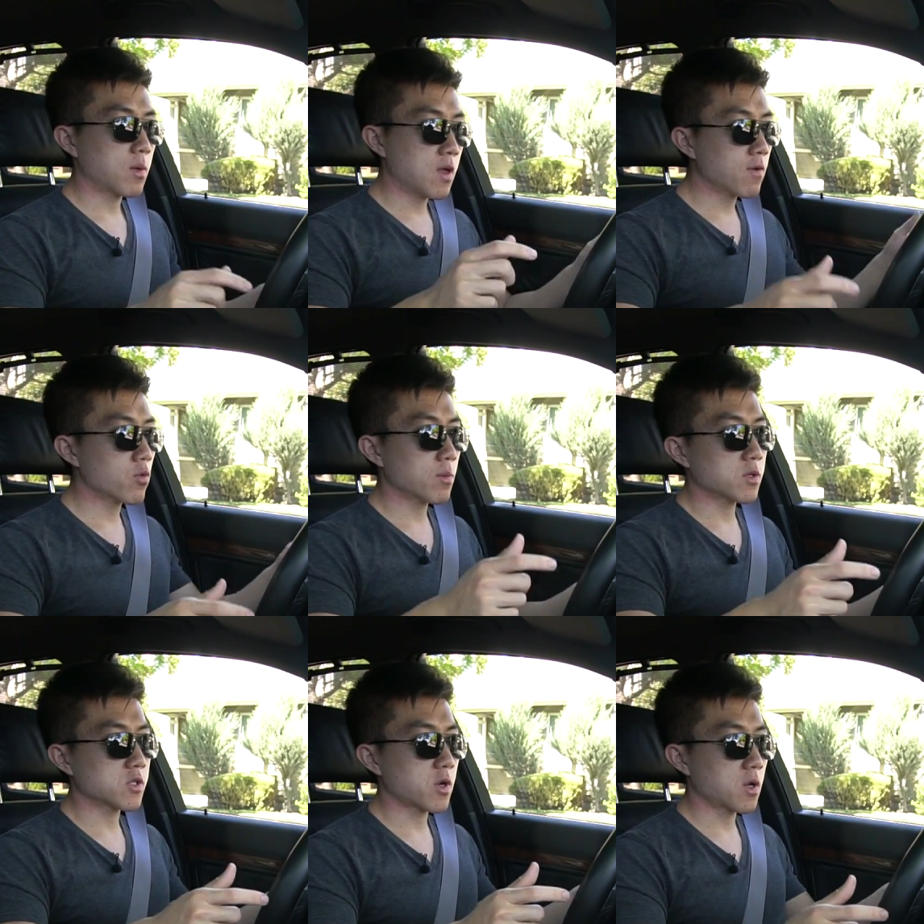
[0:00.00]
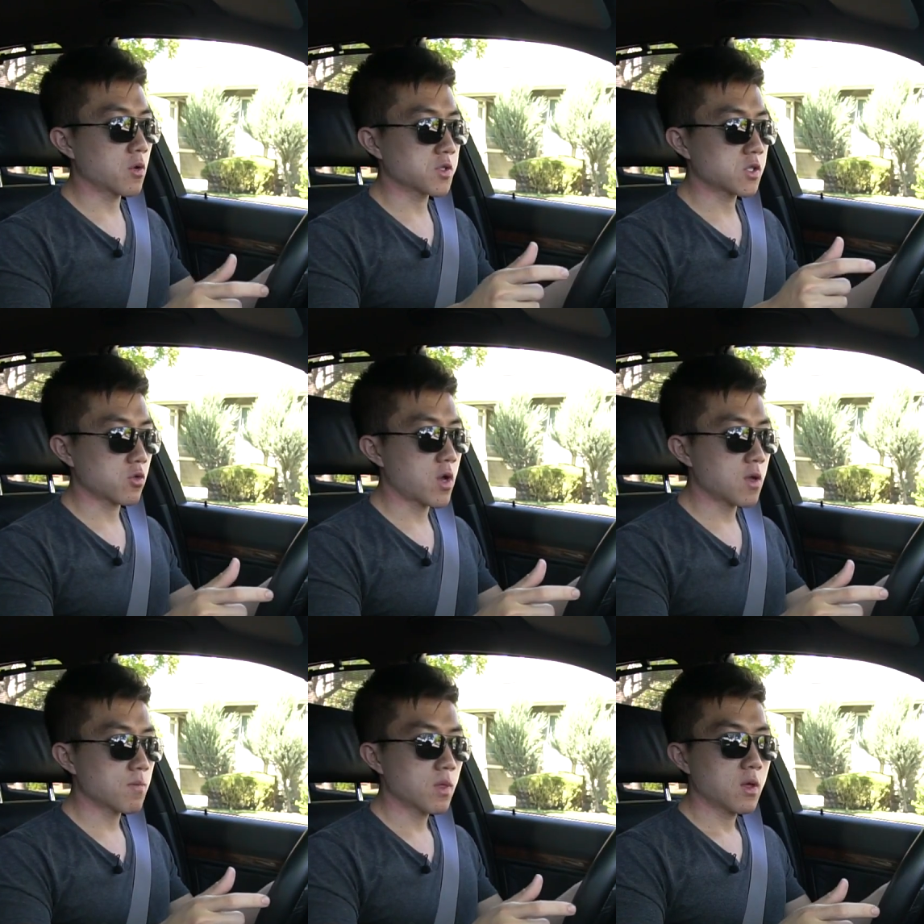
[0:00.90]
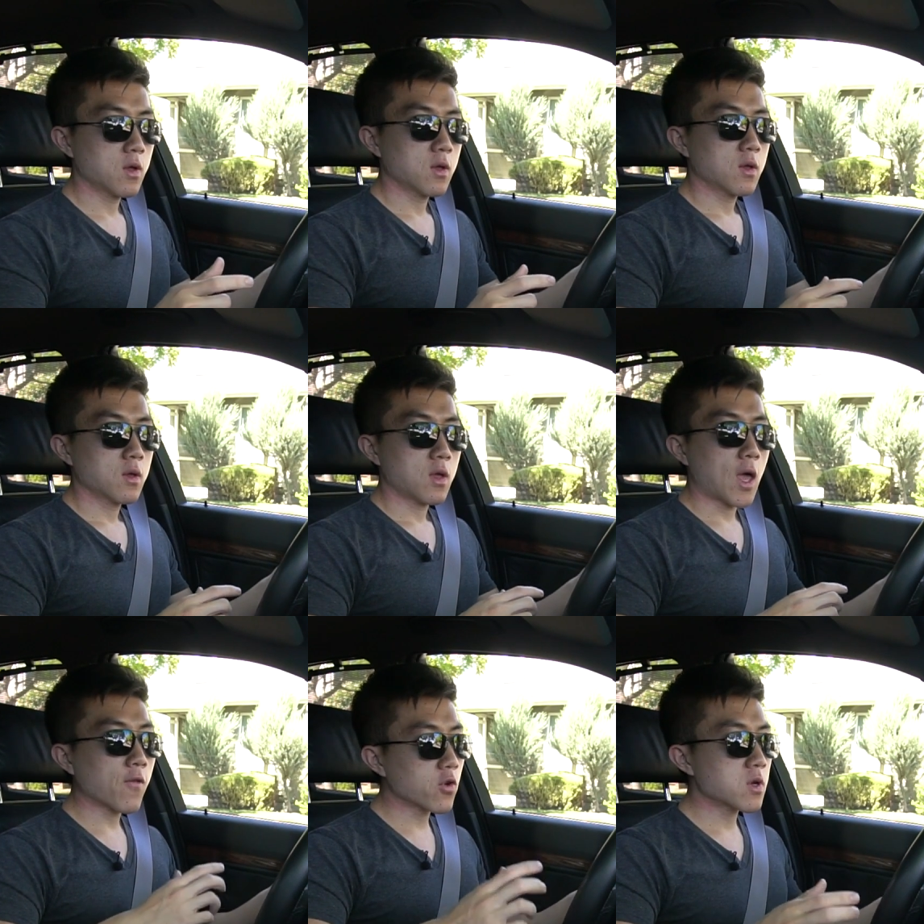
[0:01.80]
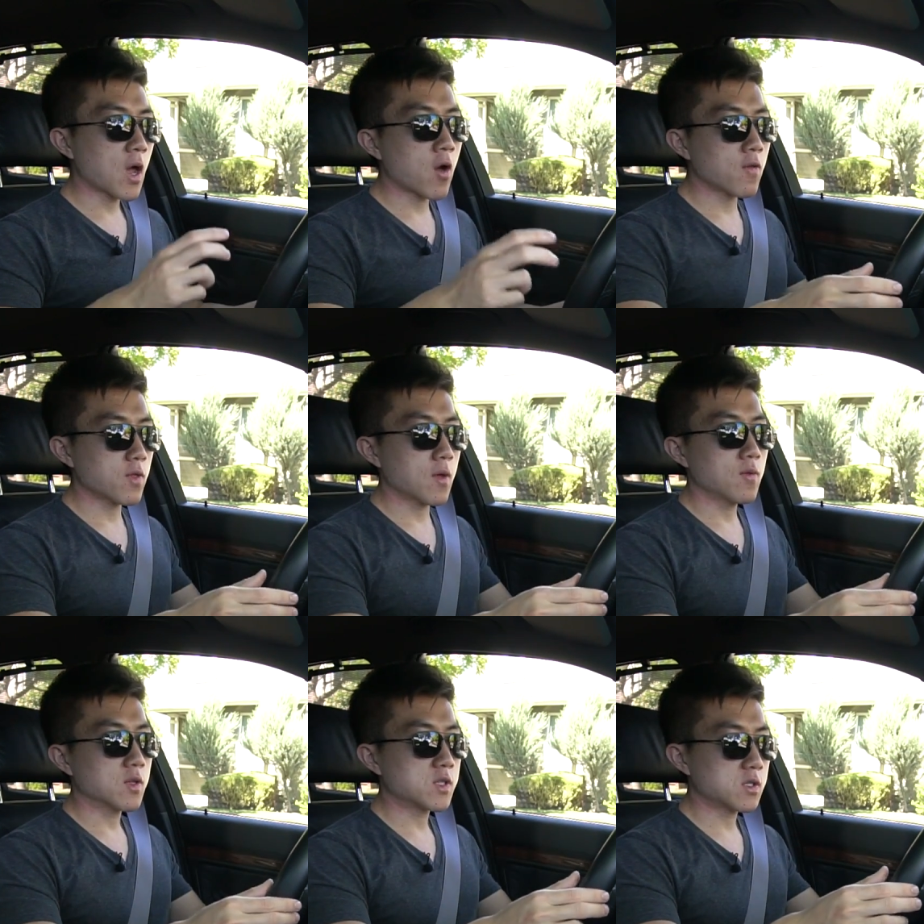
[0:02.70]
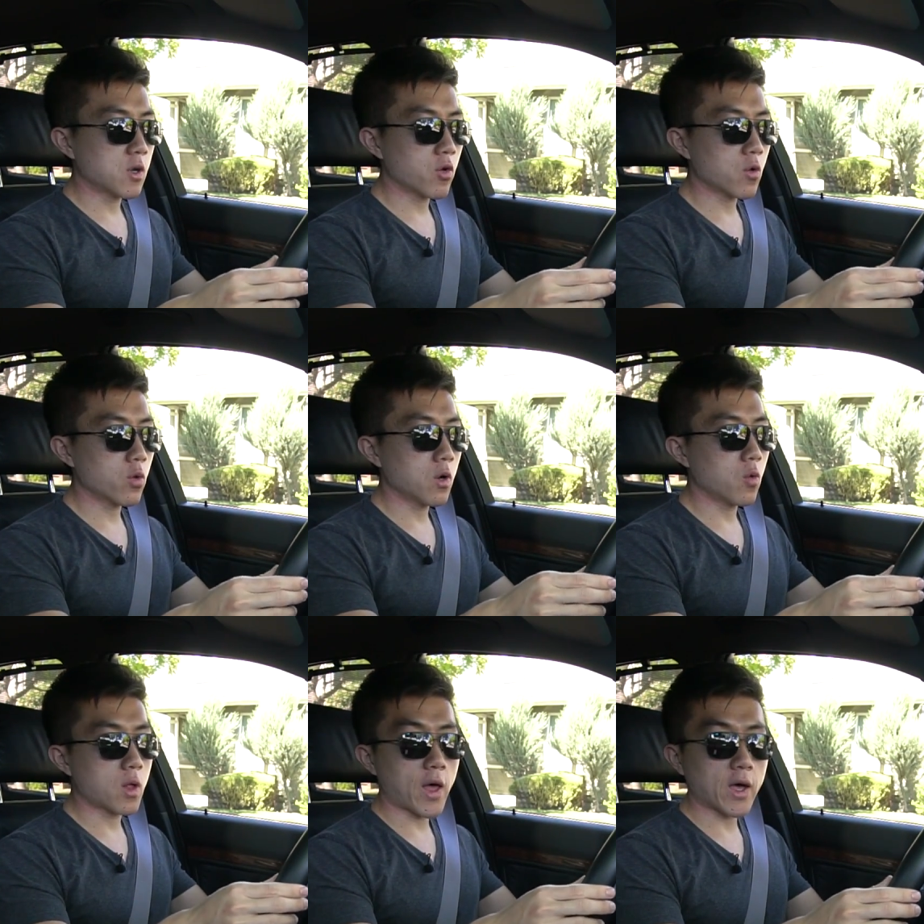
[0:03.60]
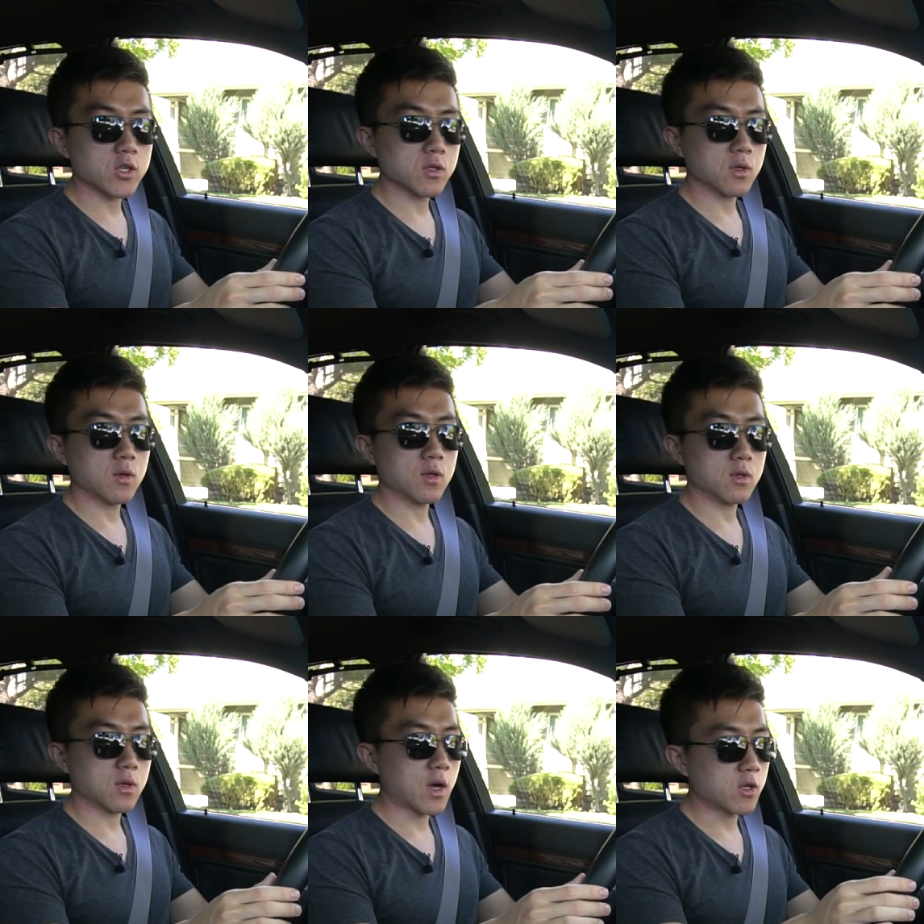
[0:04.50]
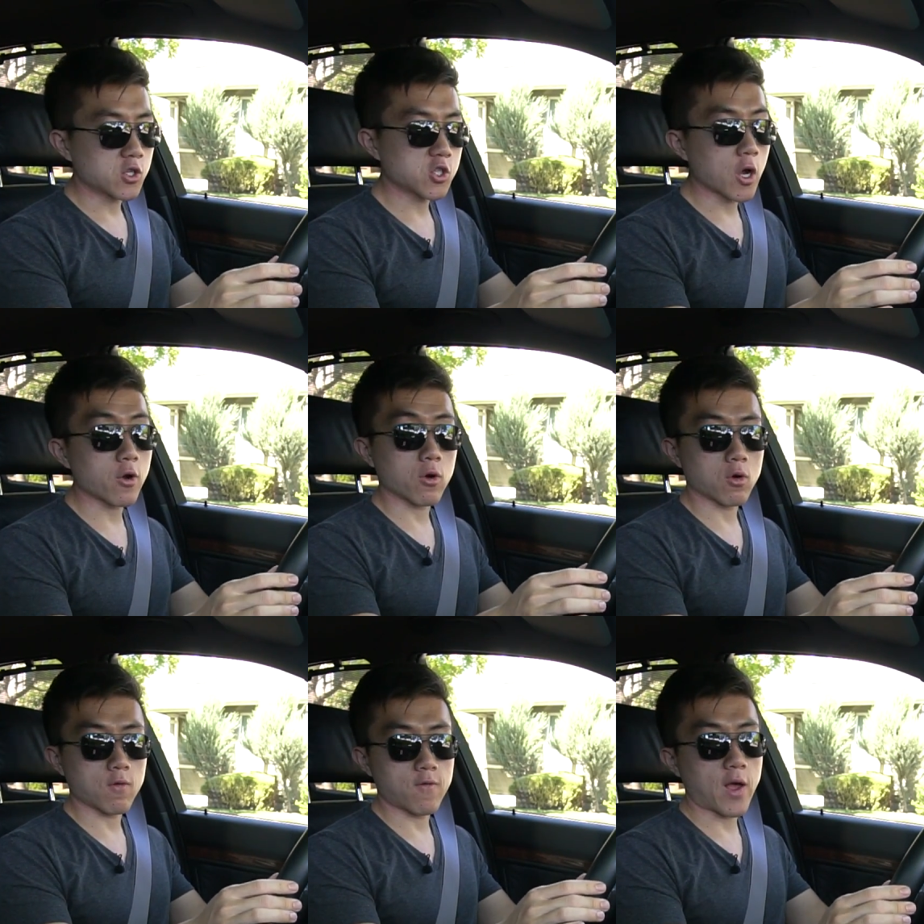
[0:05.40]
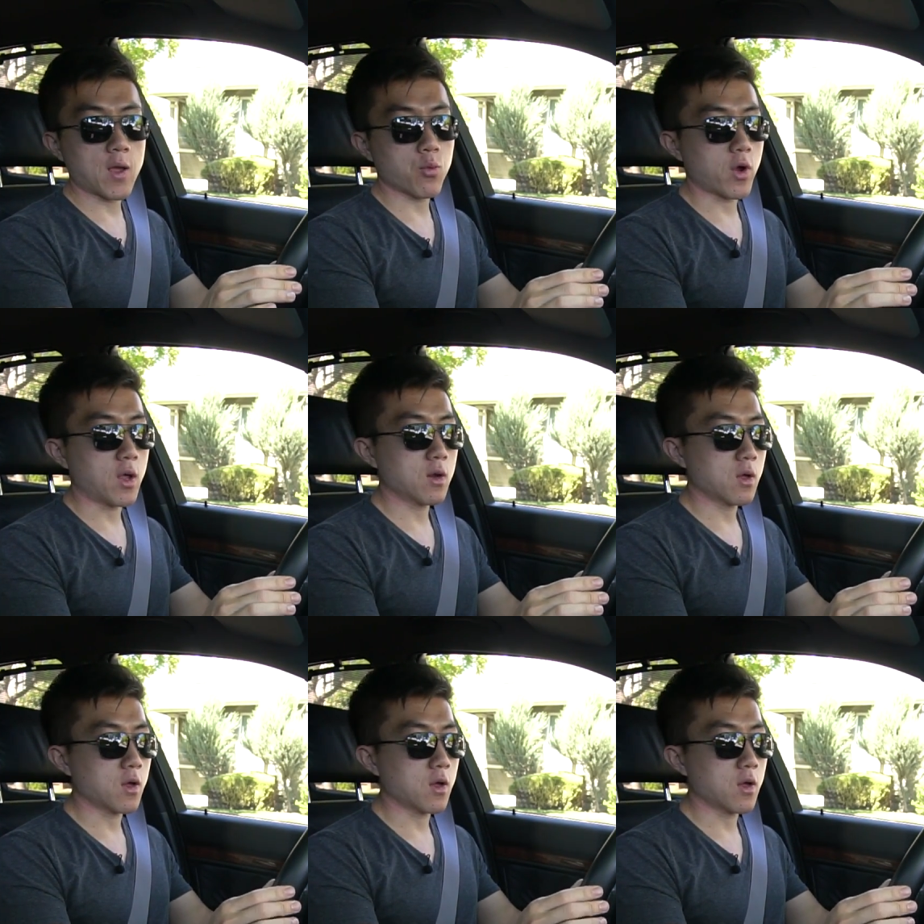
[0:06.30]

even when I'm just trying to go straight, every now and then the steering wheel will actually kind of shudder or vibrate.